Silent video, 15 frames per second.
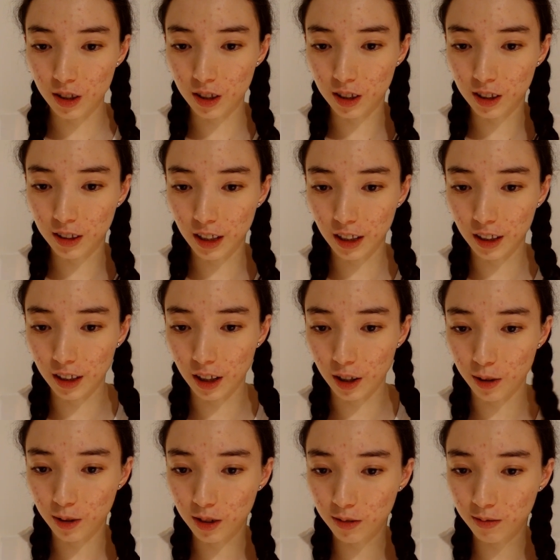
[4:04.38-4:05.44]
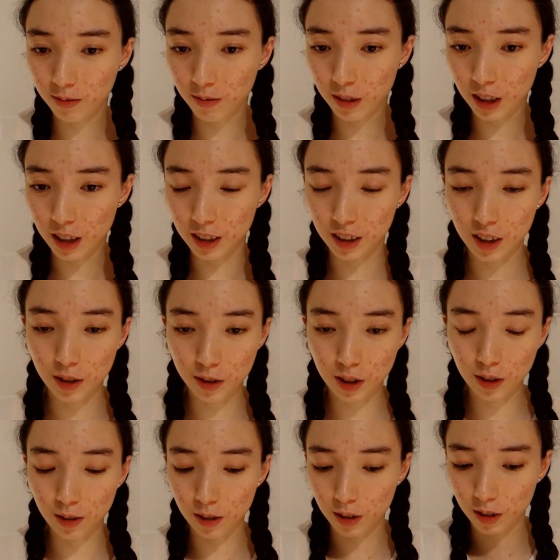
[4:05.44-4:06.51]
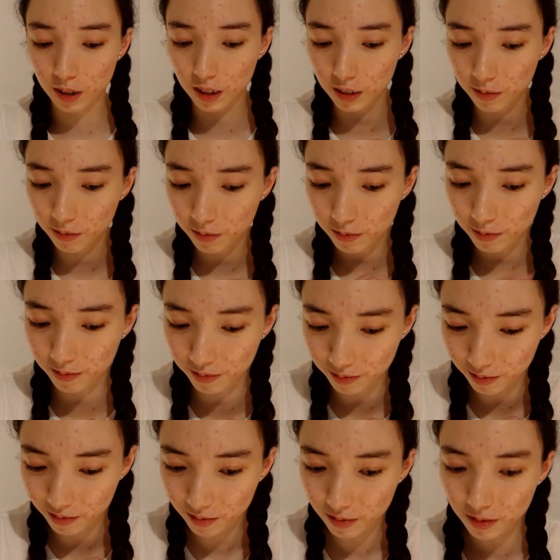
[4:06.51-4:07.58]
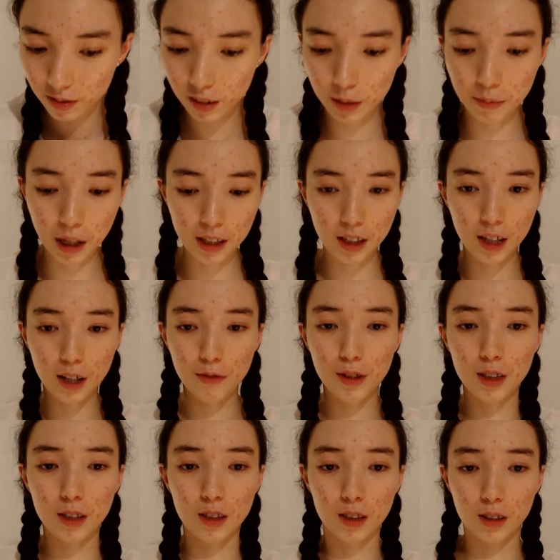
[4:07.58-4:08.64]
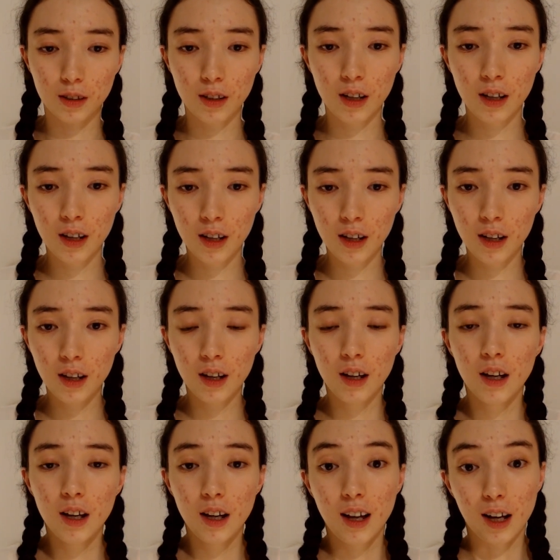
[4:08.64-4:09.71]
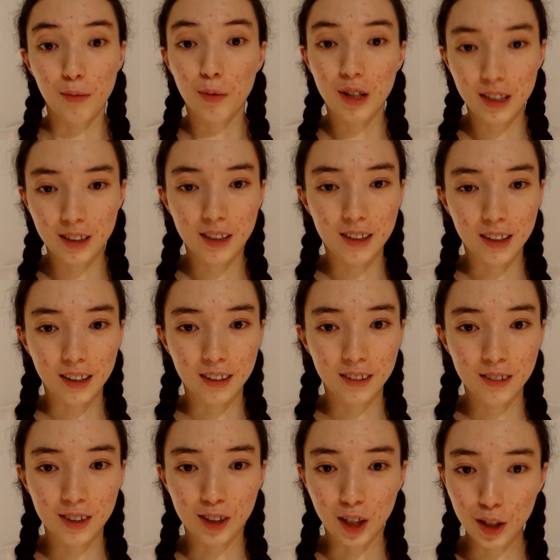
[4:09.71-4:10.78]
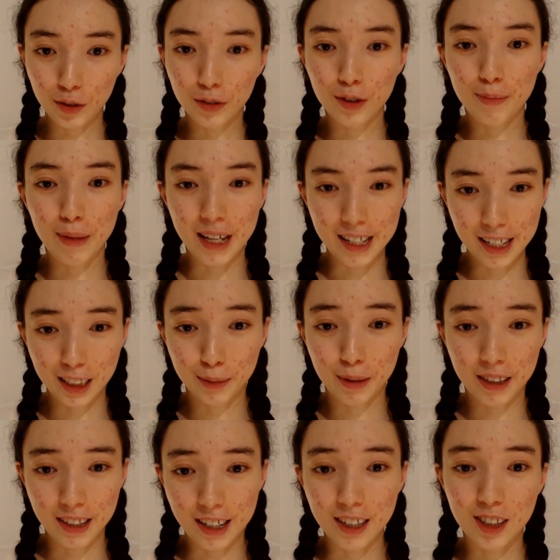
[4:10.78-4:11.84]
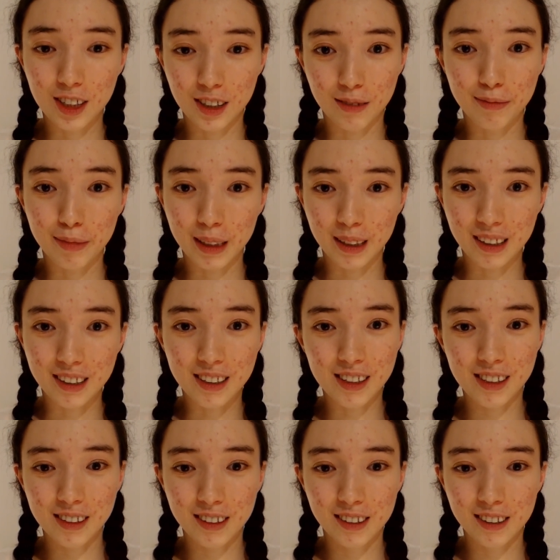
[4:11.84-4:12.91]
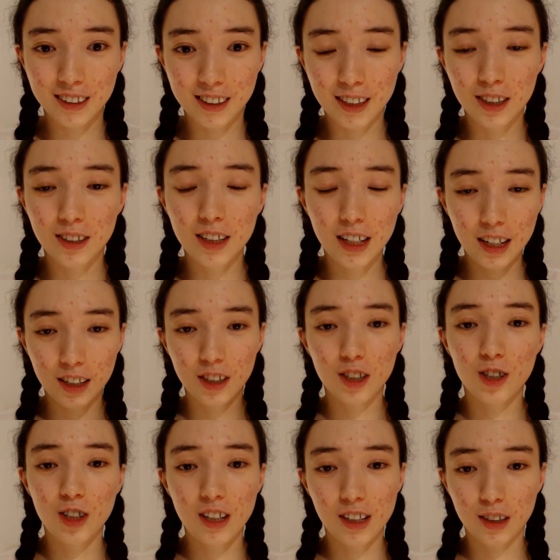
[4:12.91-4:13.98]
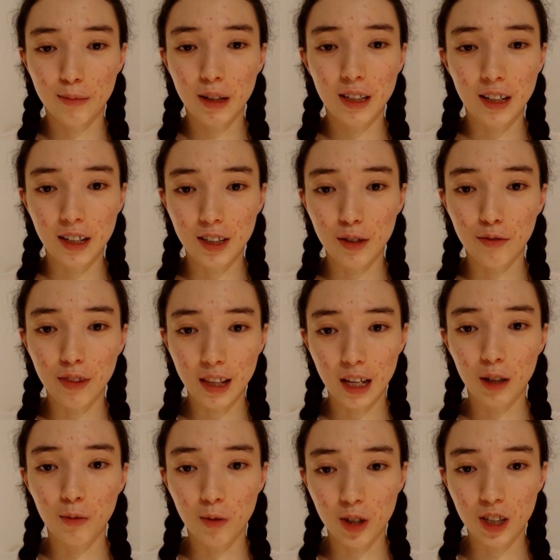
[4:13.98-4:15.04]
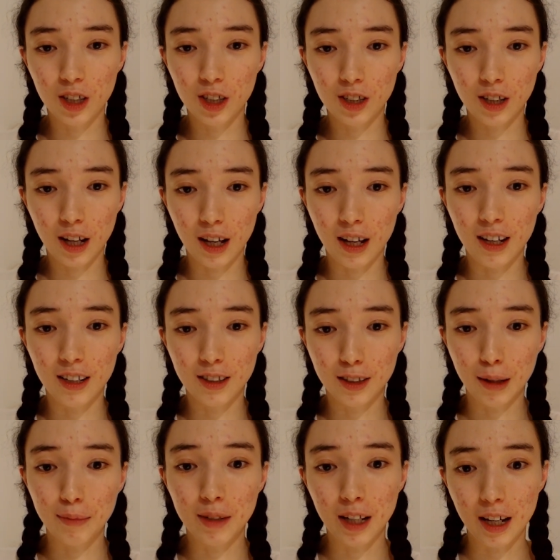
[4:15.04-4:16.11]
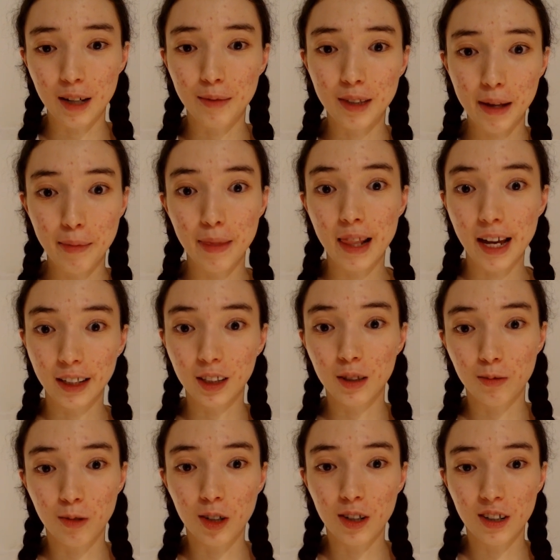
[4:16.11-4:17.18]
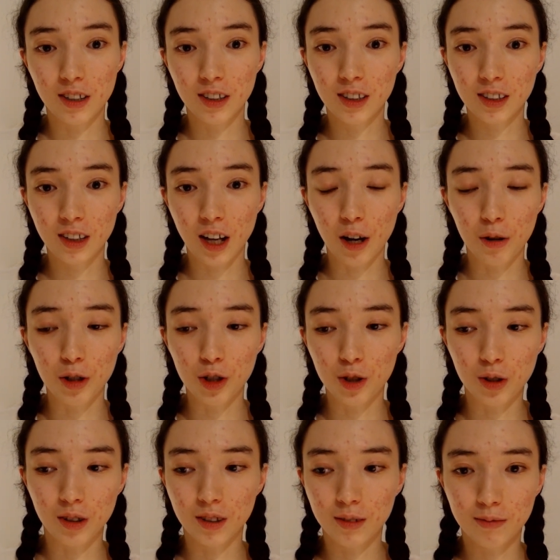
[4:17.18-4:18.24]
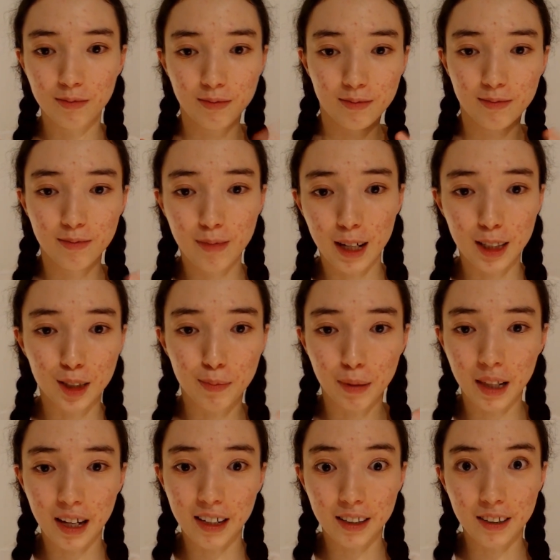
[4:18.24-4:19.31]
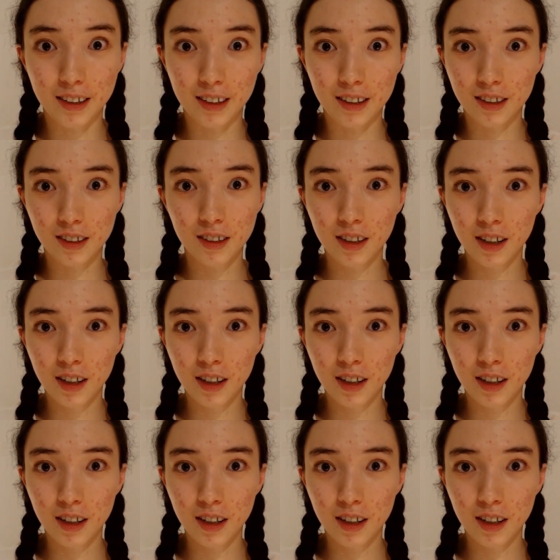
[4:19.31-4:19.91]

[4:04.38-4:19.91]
is sticking out. It doesn't look so good. But yeah, this is how braids are done. Sorry for the bad explanation, but since English is my native language, I sometimes am lacking words how I should explain it